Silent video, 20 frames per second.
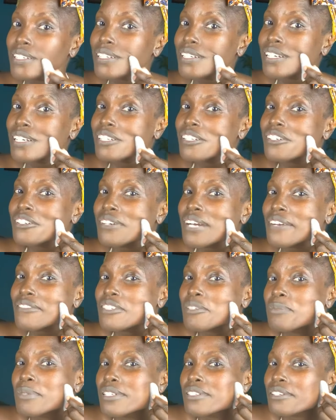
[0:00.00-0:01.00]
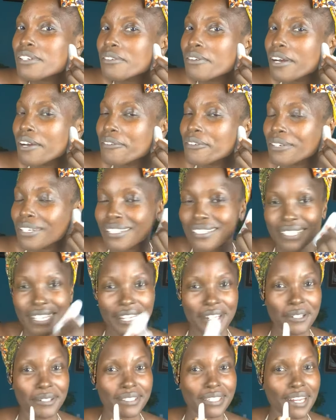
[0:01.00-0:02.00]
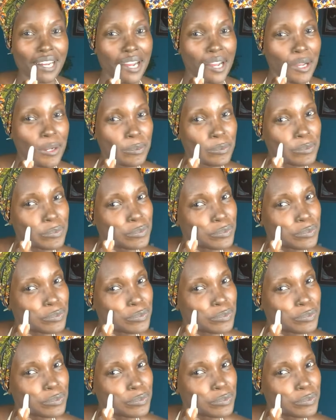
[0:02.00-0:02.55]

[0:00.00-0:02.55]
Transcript: and you don't have to be so rough. You can take your time.